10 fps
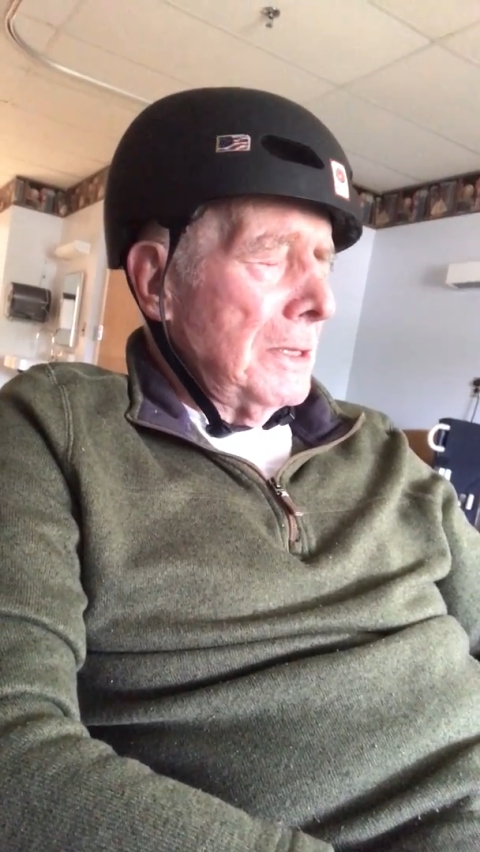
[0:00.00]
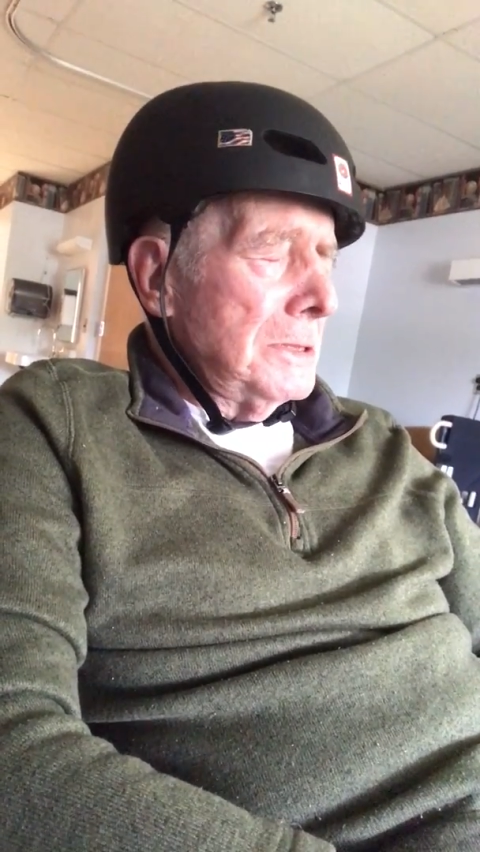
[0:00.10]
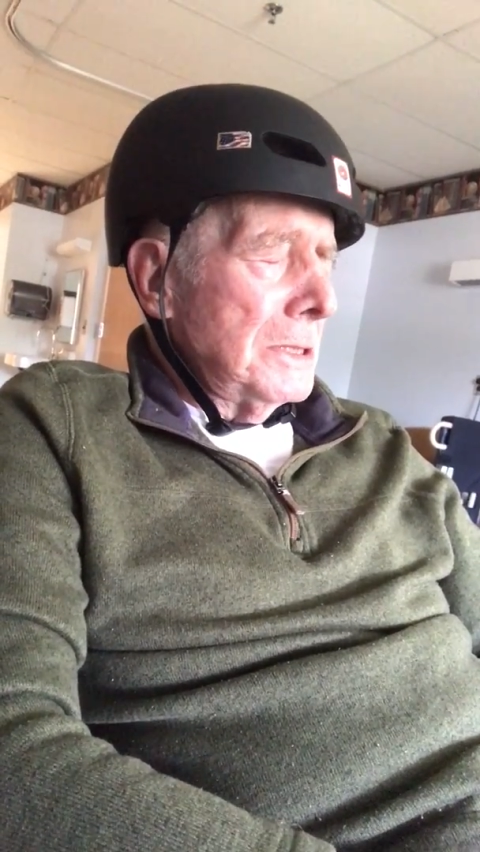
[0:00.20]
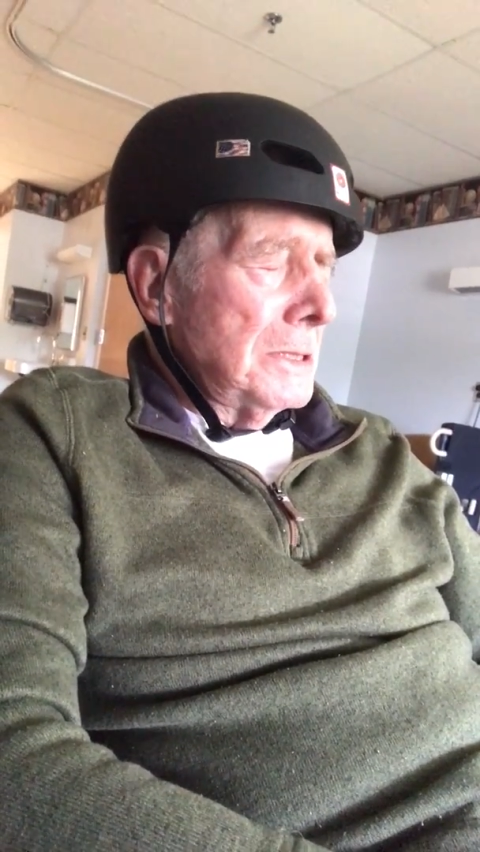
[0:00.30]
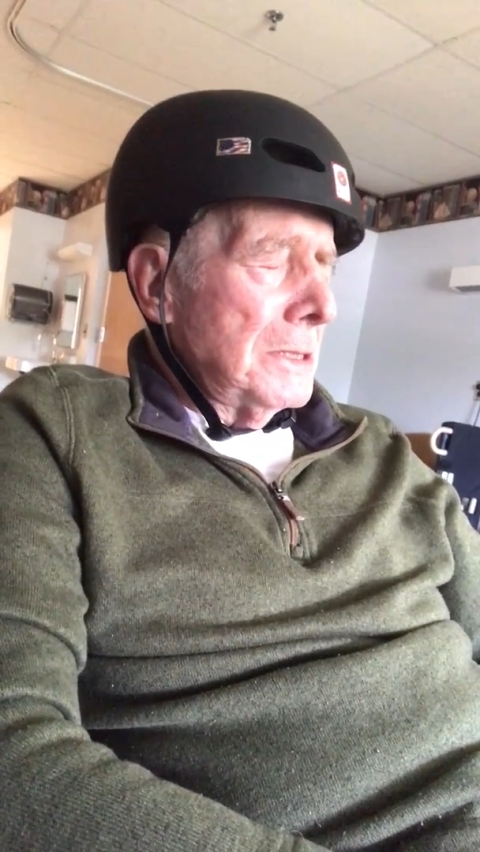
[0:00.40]

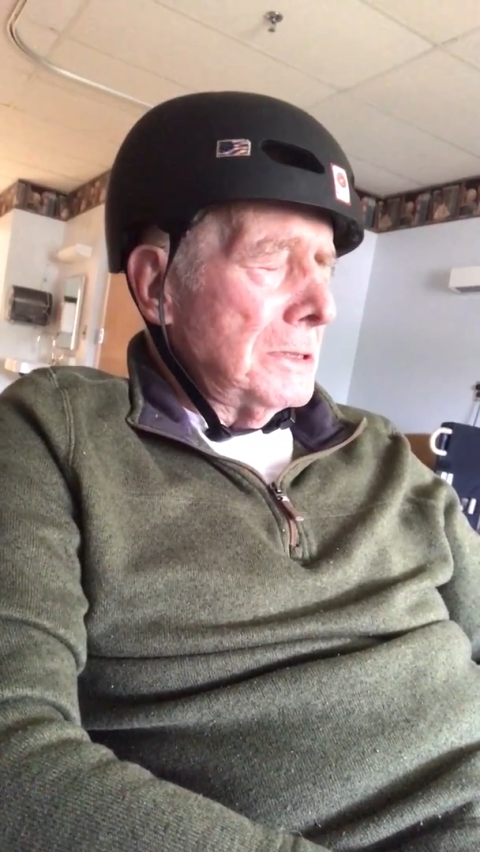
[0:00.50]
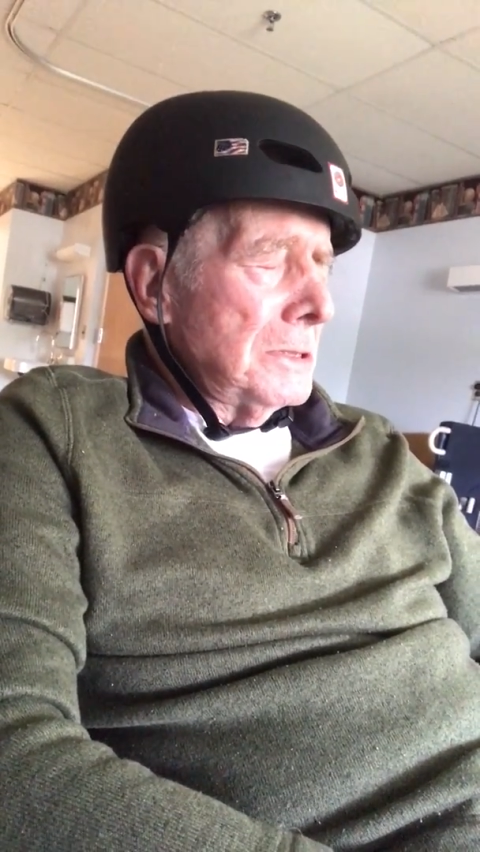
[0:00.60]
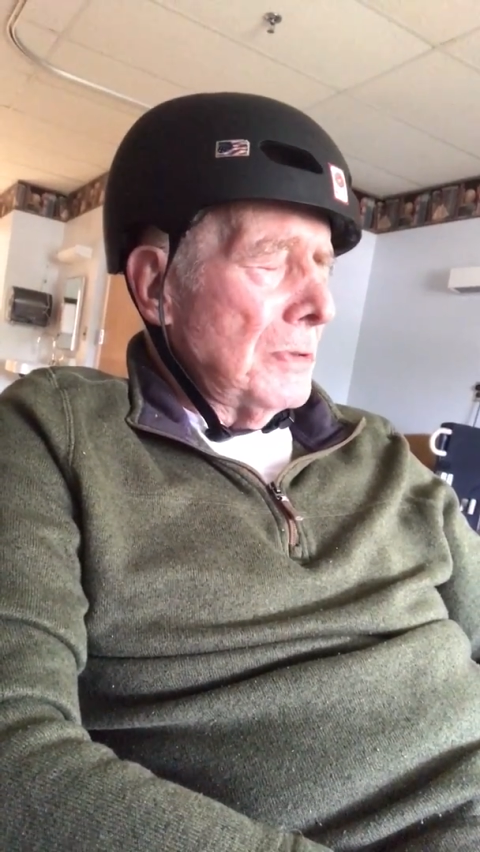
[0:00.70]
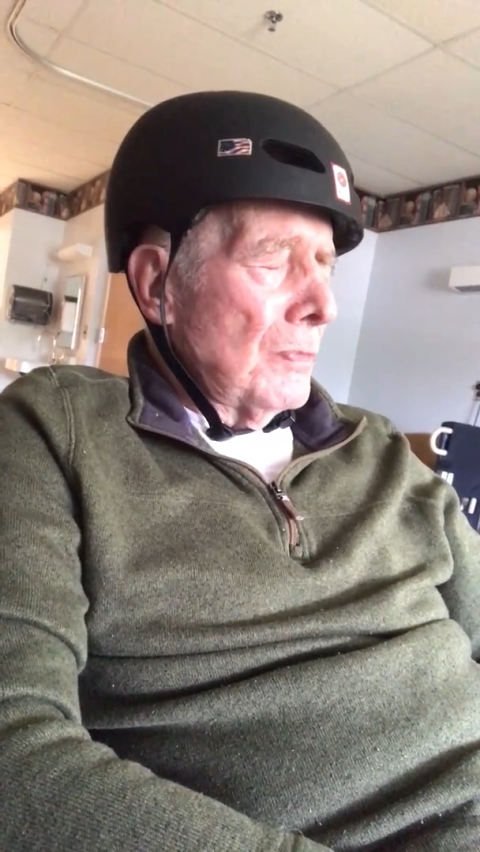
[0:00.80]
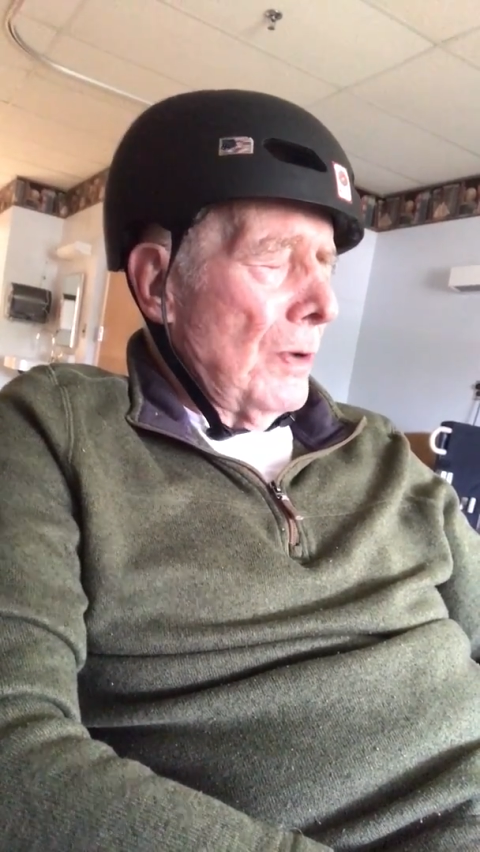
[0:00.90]
It's
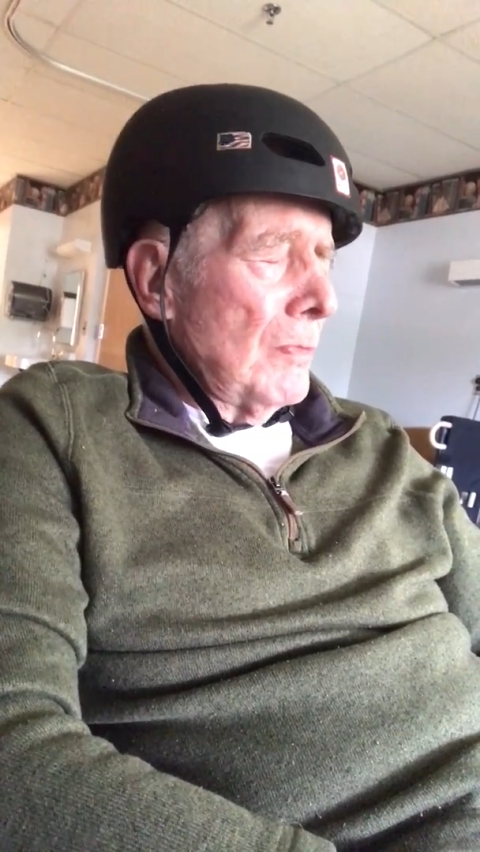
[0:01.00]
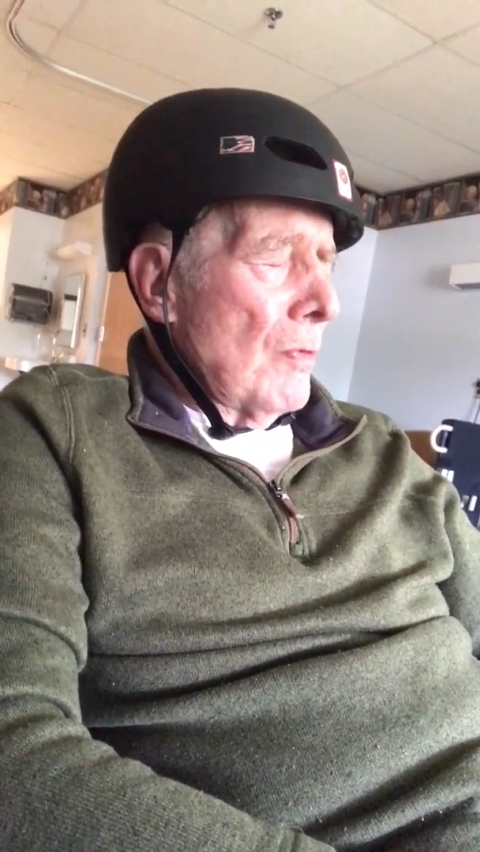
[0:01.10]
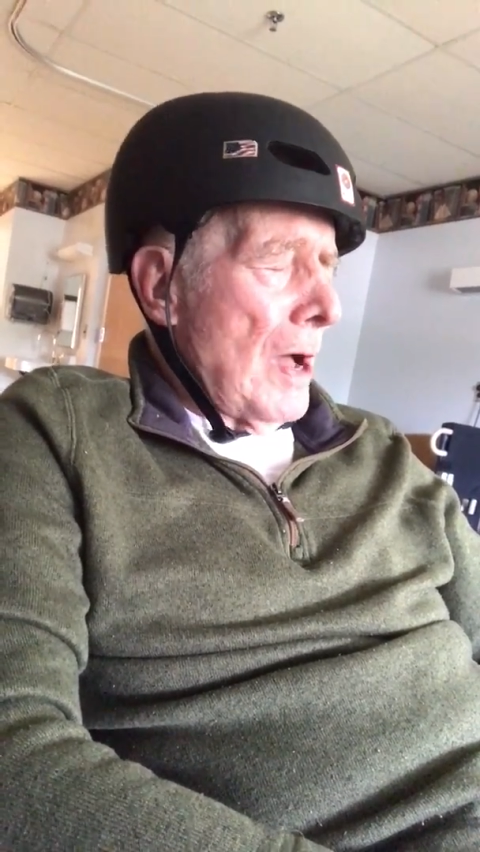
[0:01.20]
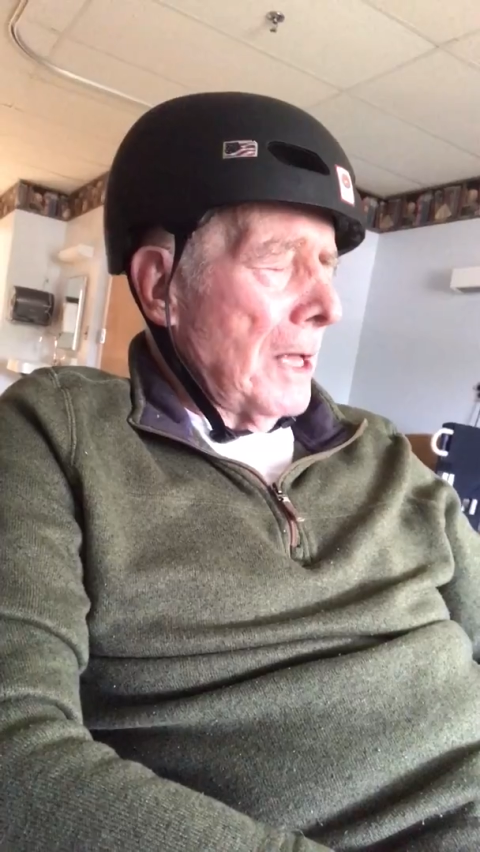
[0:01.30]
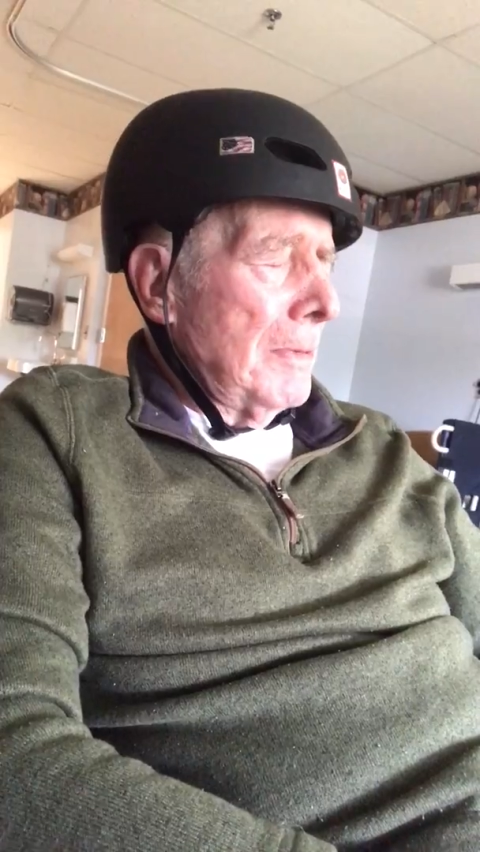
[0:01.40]
just one
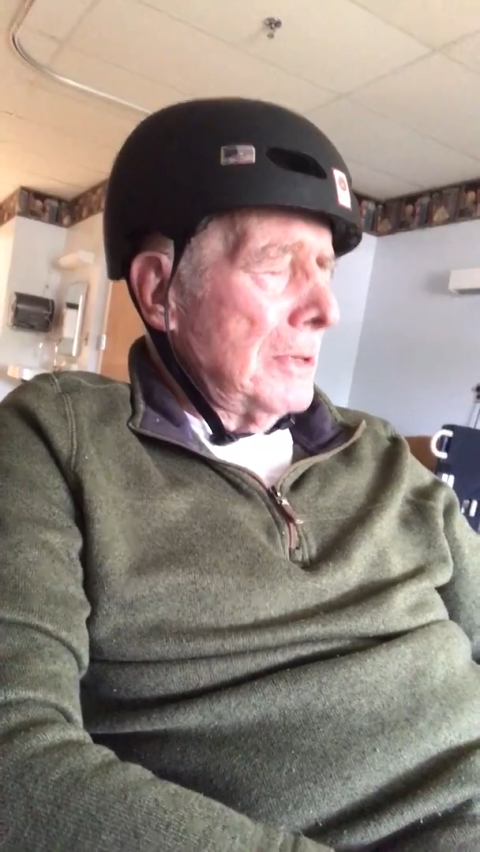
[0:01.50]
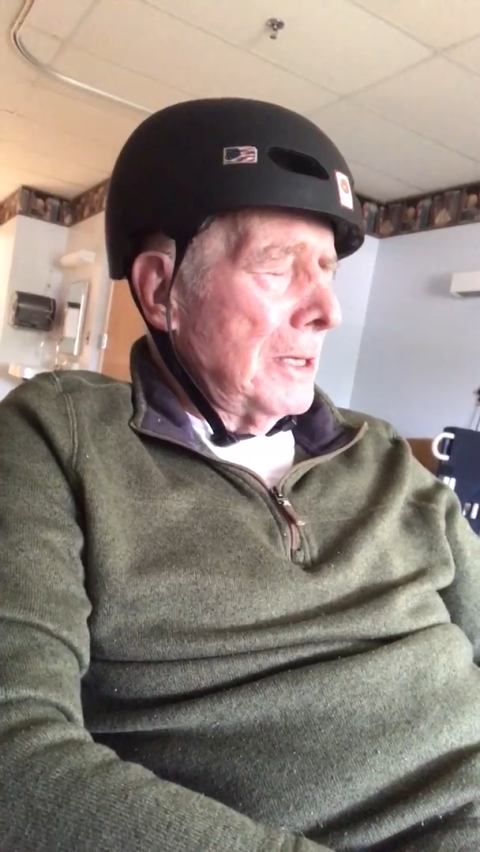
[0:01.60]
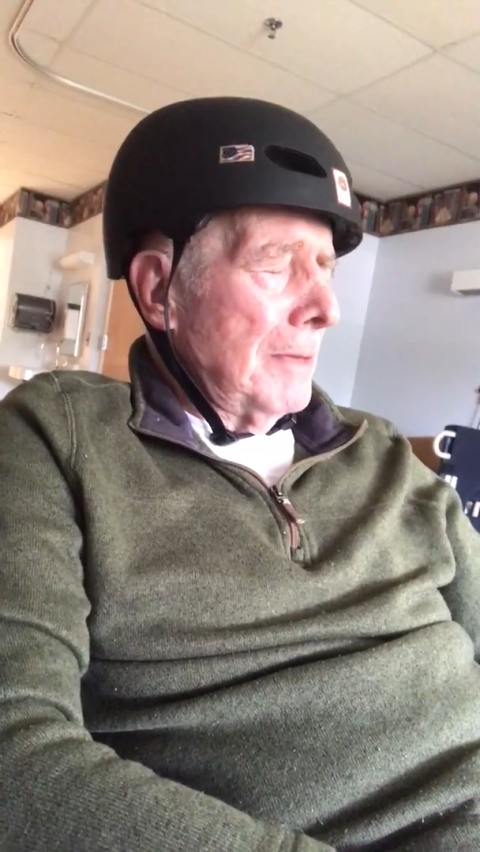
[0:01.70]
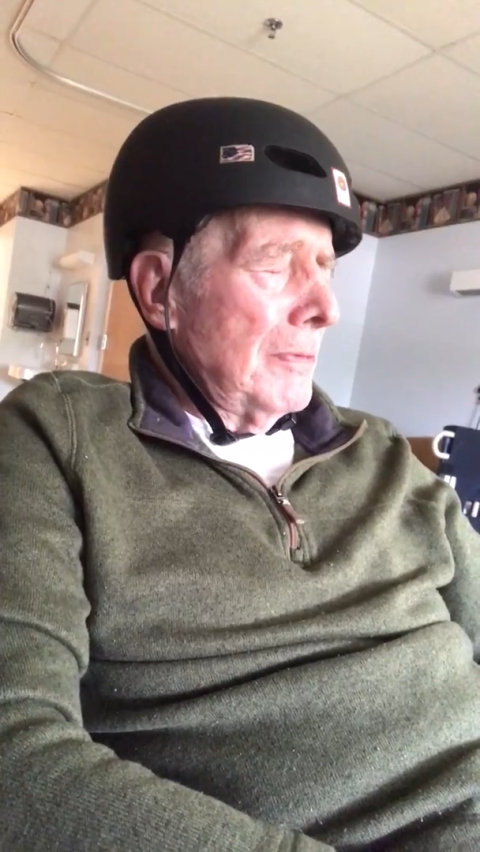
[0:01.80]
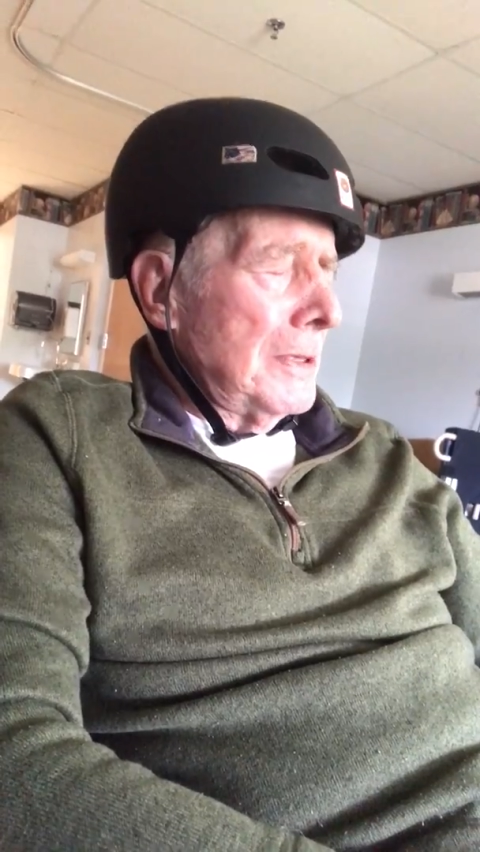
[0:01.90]
rock on
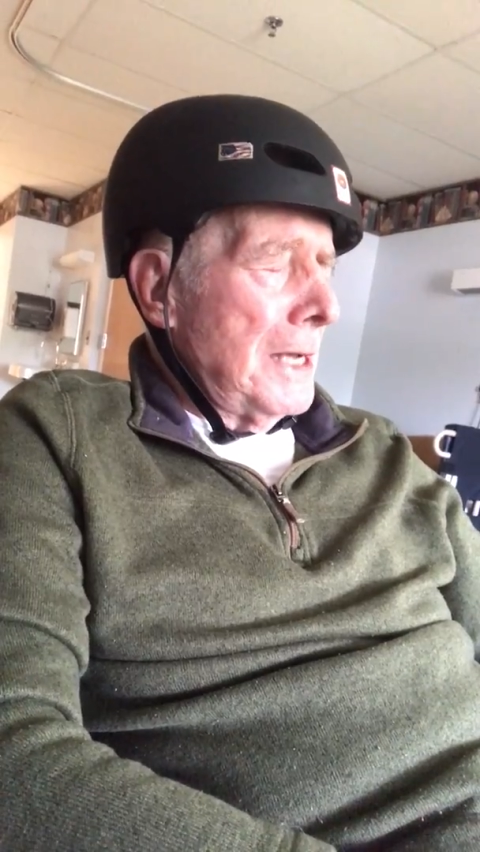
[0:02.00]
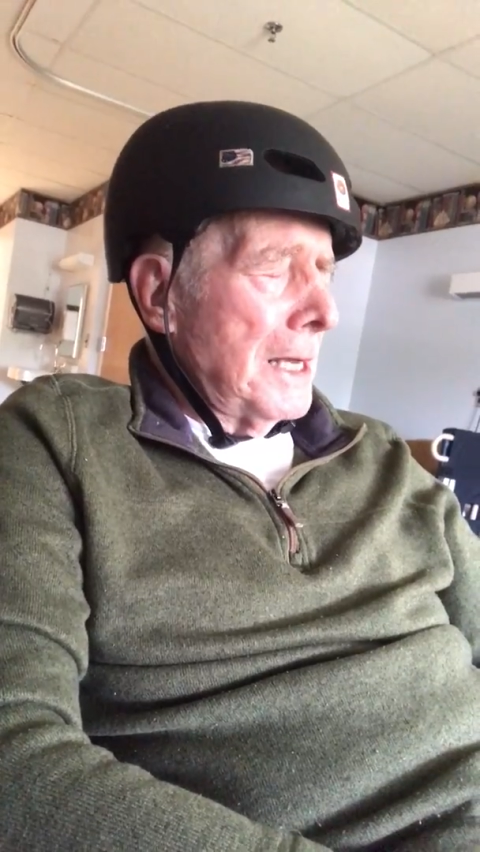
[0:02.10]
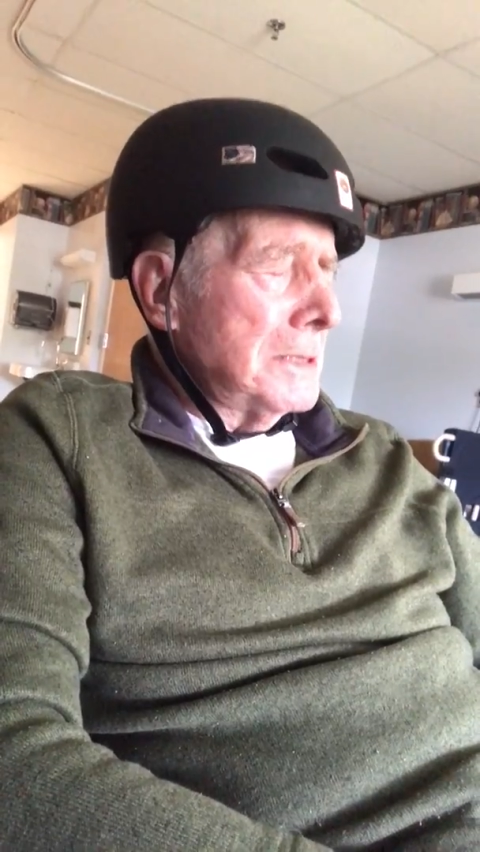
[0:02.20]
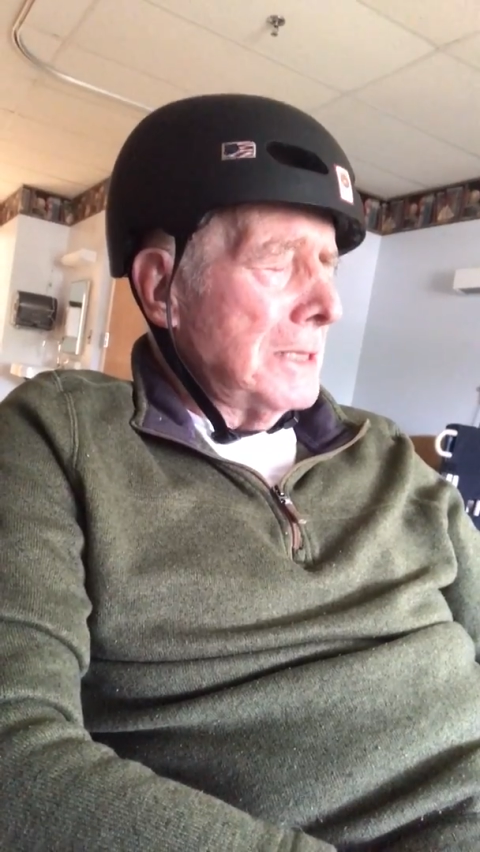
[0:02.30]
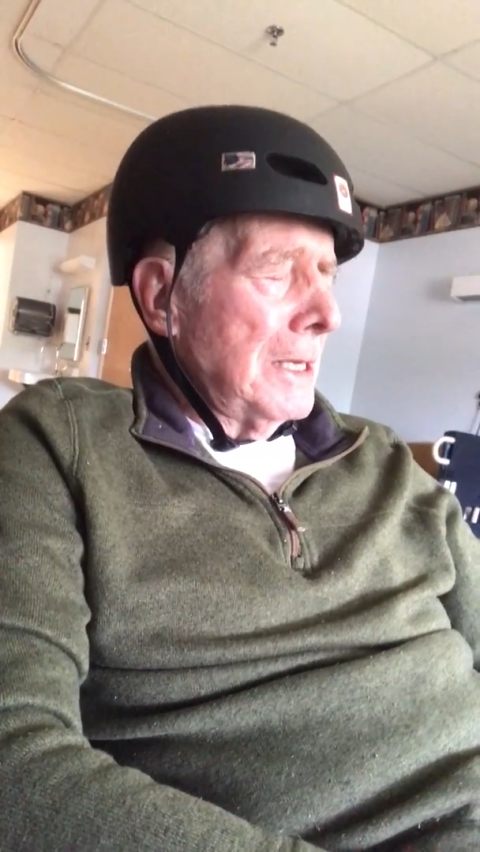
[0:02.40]
top of the next.